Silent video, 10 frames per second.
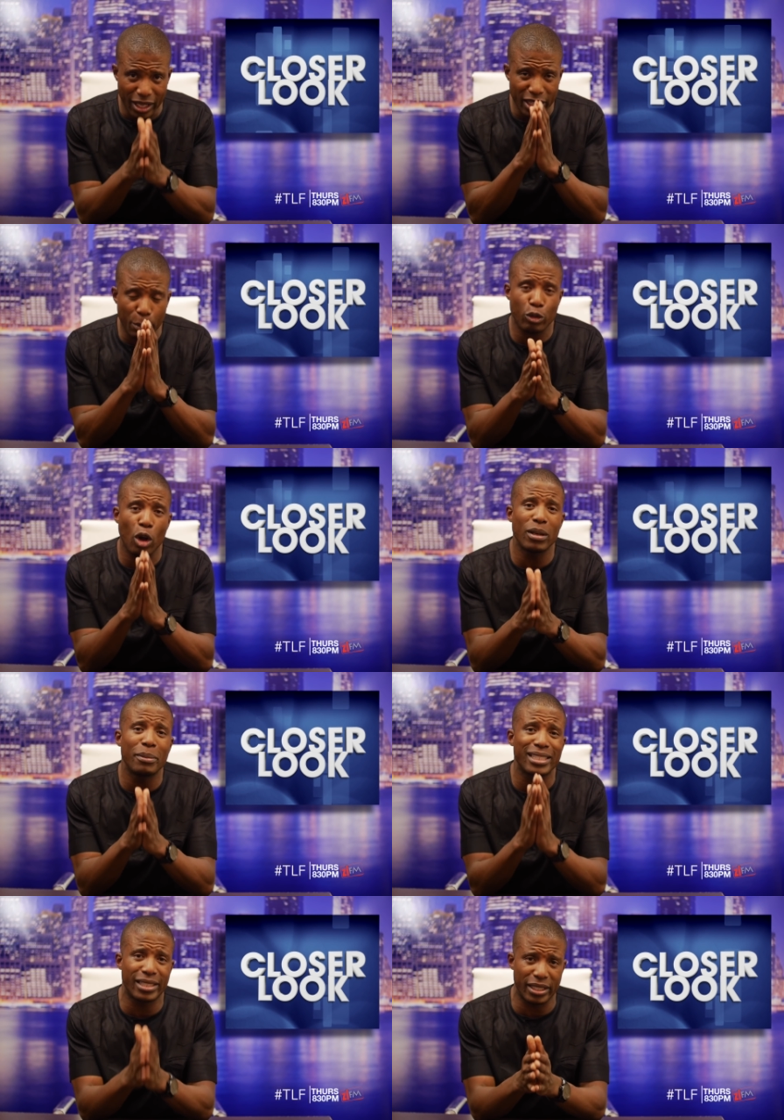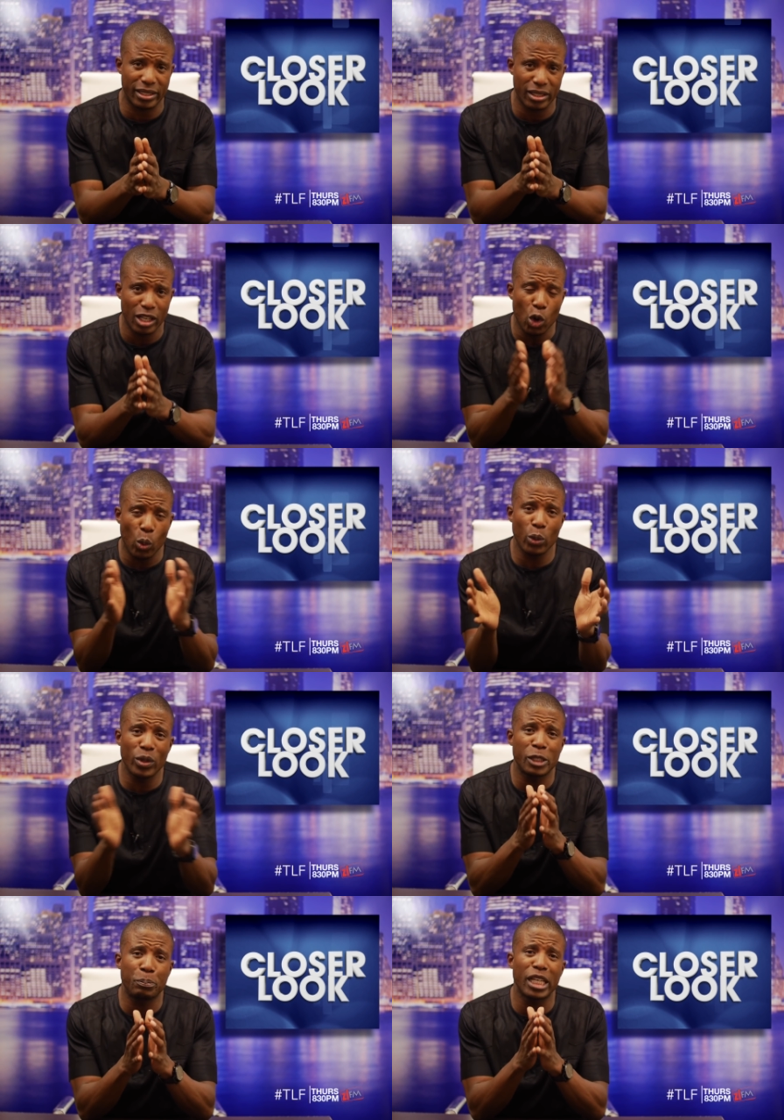The problem is this when
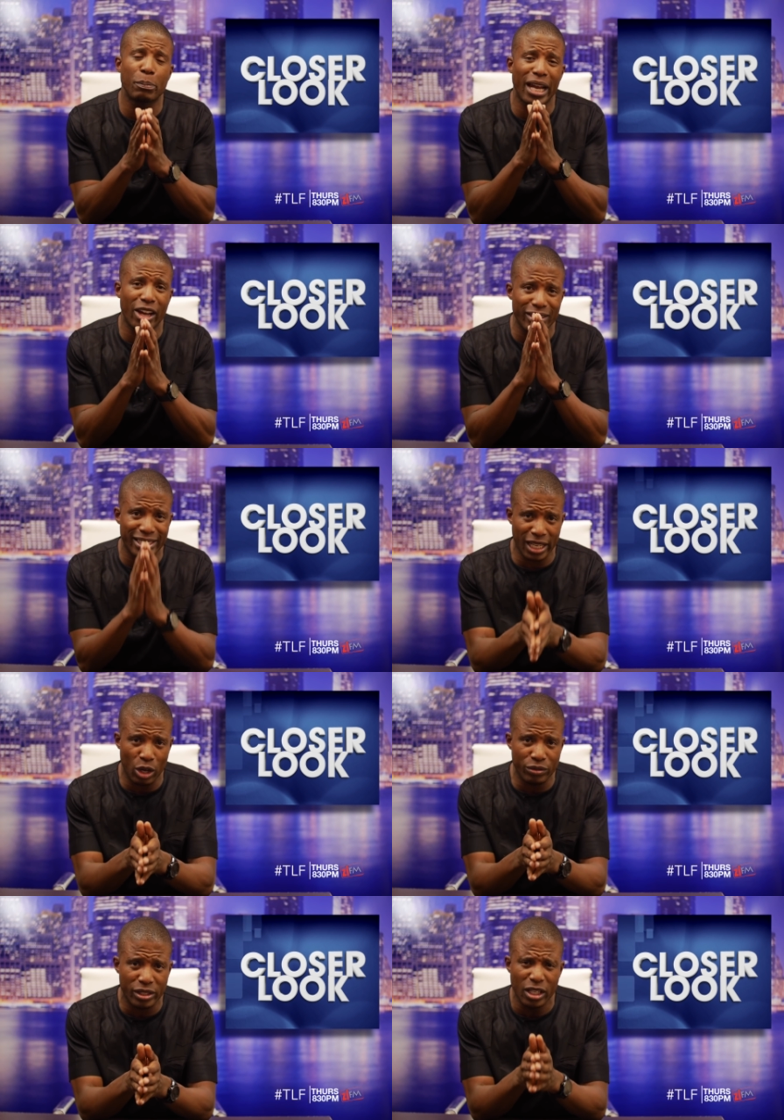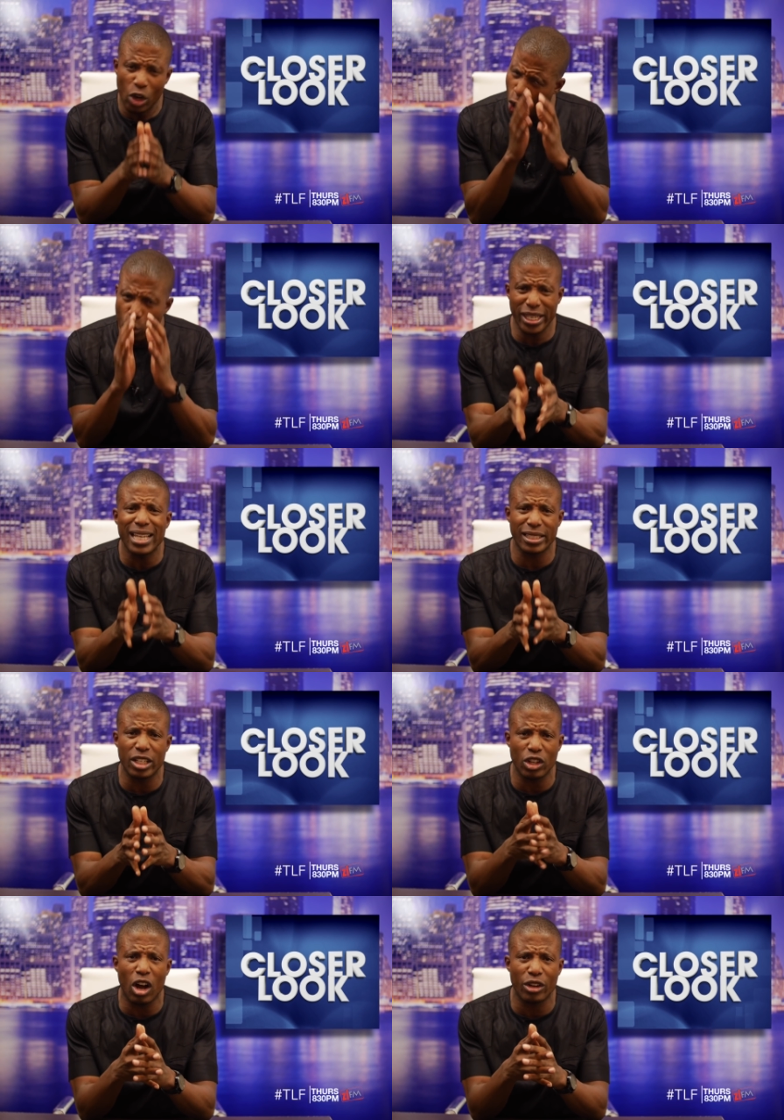we speak by ourselves Oh, yes,
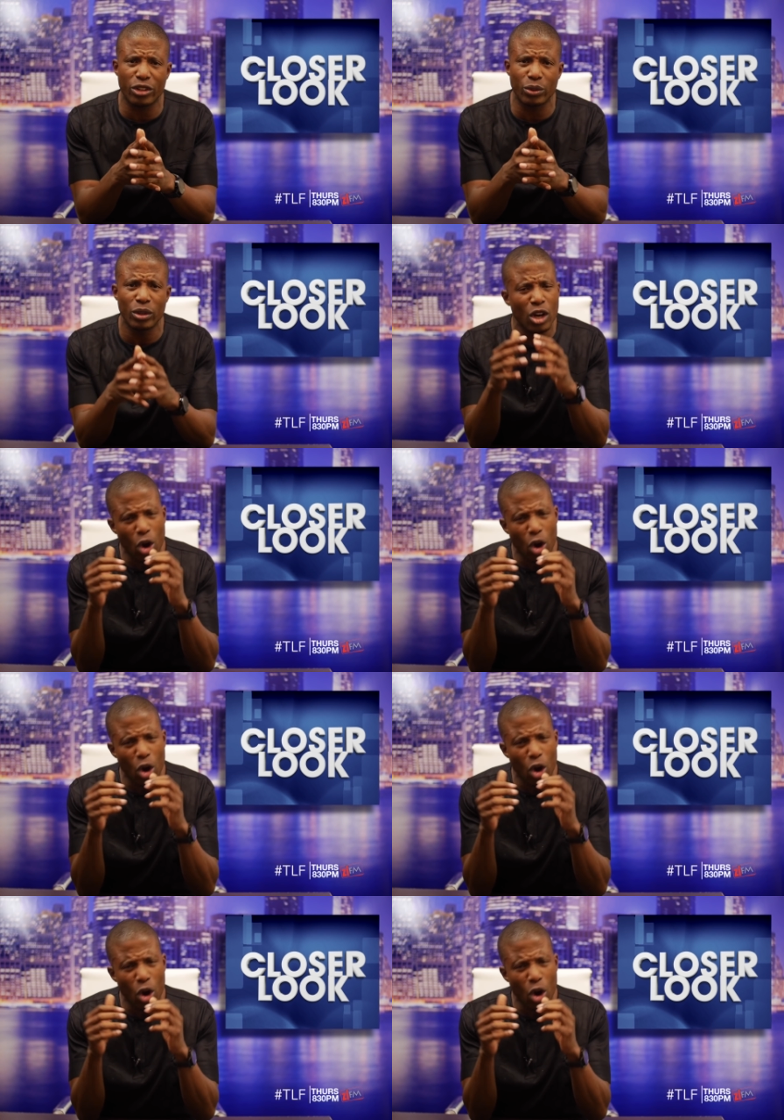let's argue.